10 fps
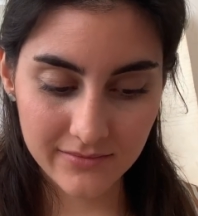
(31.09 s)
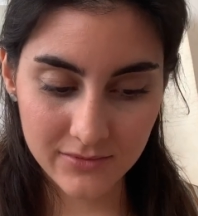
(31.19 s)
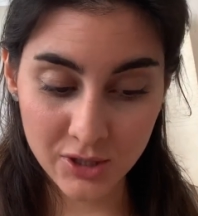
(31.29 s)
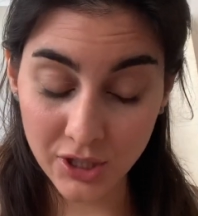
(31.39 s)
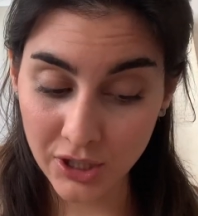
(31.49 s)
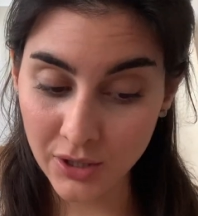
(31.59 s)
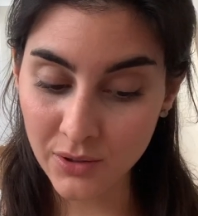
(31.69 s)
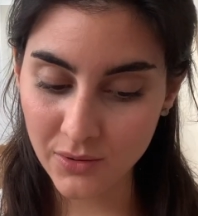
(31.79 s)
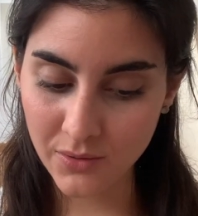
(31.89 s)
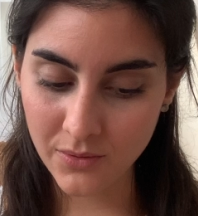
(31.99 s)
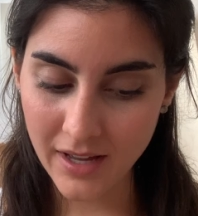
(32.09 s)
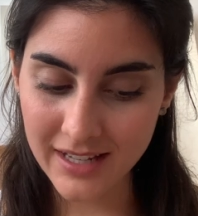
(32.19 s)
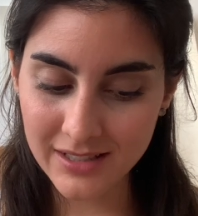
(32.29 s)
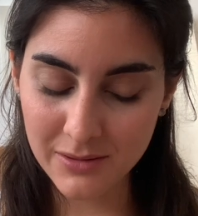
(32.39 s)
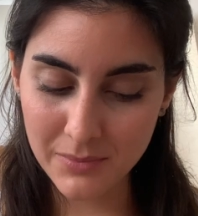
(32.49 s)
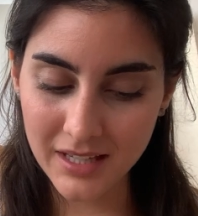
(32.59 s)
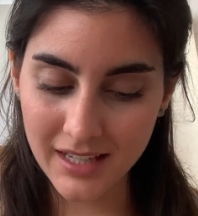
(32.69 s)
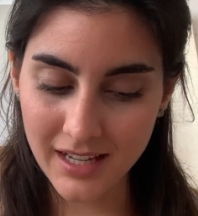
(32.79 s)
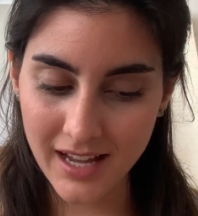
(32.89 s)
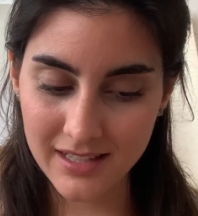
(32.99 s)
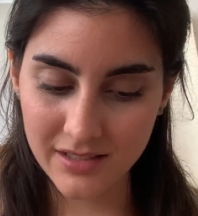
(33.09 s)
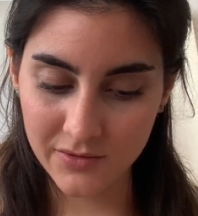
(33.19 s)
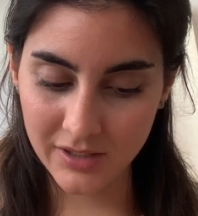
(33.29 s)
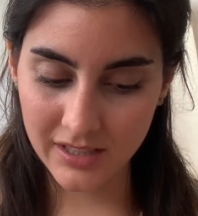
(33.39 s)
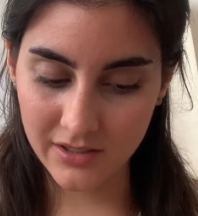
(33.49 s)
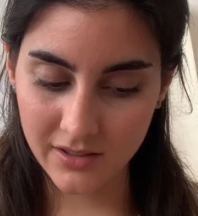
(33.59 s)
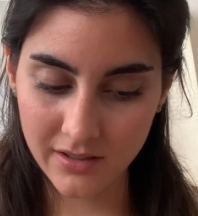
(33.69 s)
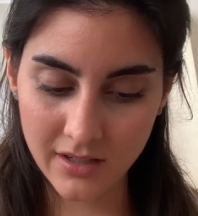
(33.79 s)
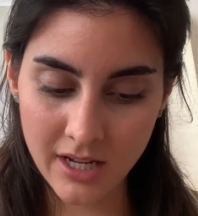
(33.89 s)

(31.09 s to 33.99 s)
to you and to me as a reader,